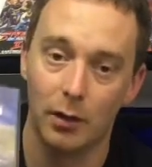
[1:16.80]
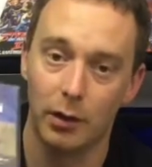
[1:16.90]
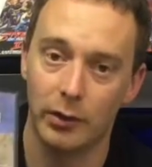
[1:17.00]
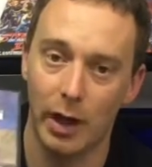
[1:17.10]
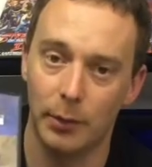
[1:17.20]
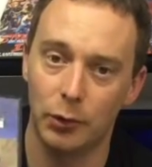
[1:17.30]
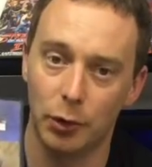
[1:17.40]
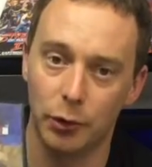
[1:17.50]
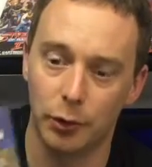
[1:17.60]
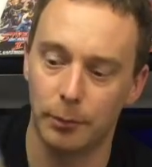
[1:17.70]
this game is
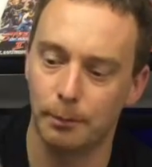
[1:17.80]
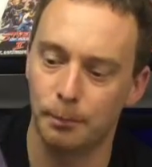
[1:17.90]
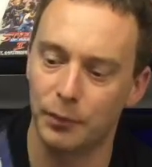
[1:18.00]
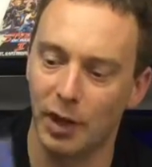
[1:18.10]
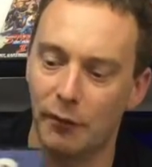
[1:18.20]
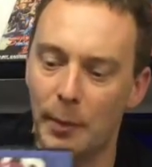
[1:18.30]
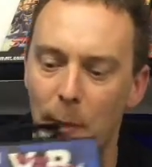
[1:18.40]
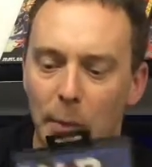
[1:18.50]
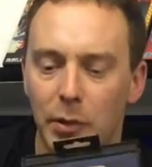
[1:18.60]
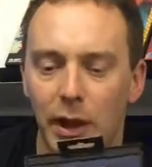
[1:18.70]
awesome. I
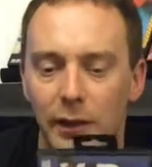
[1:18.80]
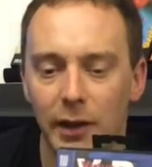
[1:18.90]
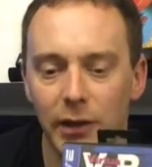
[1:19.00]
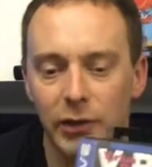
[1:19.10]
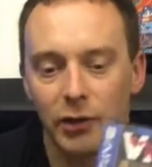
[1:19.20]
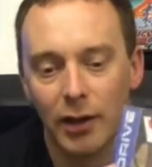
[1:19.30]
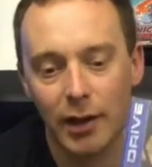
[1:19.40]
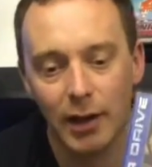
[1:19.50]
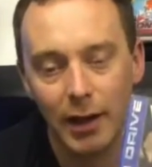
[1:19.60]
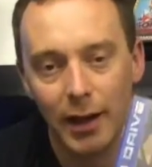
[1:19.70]
remember playing this
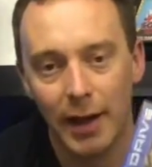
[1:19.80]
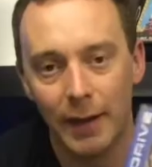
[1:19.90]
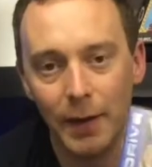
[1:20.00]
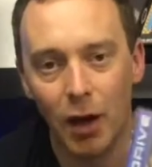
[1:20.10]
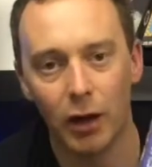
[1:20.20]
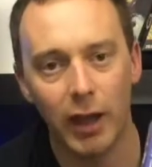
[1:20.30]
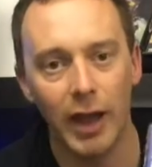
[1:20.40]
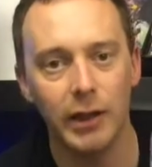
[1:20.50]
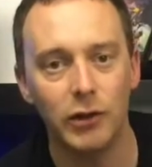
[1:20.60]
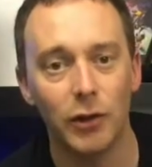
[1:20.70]
in the
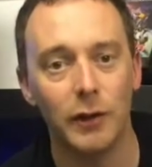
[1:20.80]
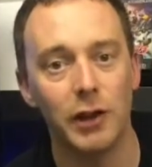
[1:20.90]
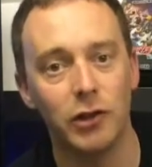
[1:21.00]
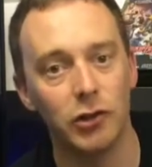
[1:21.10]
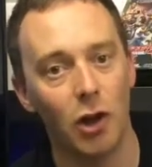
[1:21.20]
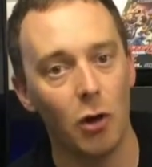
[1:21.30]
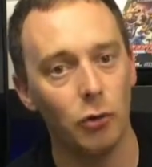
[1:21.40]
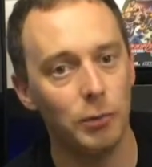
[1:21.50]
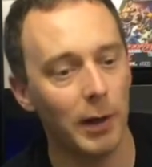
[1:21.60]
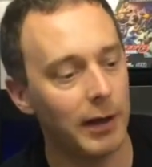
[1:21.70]
arcades on the East
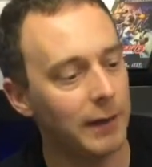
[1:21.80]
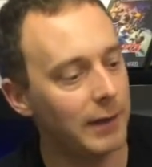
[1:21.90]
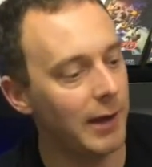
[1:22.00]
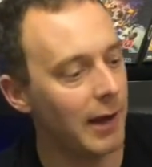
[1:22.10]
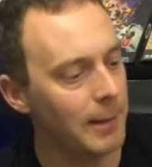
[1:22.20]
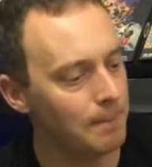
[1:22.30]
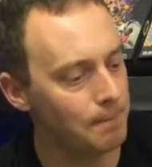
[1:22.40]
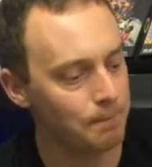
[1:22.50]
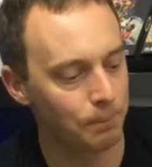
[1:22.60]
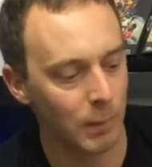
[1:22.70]
Coast back in the day,
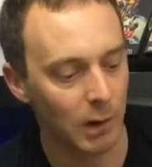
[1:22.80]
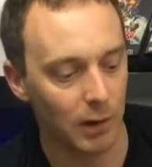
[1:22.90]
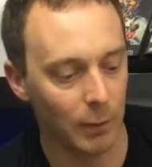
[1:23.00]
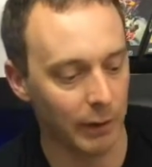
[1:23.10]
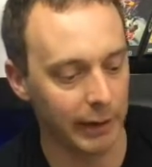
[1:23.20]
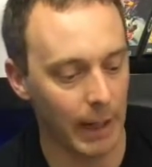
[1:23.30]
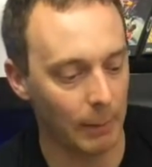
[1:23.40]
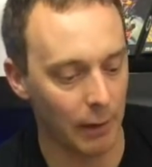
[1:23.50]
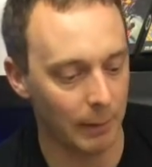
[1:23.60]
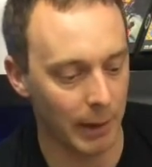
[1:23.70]
and when it came
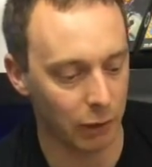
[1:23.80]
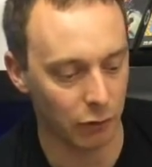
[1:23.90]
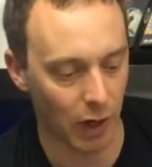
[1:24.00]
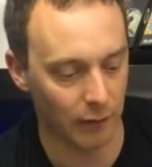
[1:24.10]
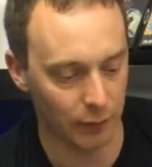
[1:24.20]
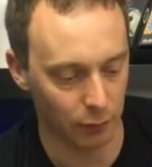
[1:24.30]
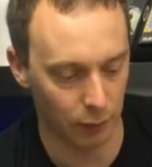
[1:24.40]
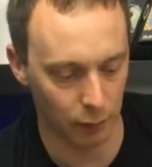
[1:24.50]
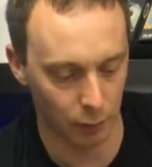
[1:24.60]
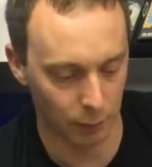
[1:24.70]
out on the Mega Drive, it
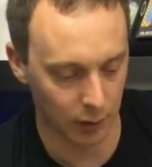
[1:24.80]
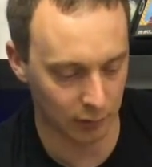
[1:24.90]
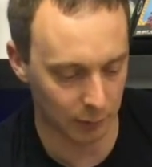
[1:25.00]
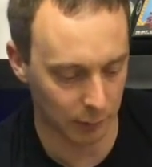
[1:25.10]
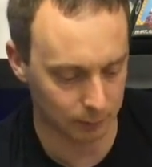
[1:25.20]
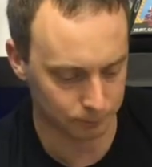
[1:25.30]
were unbelievable.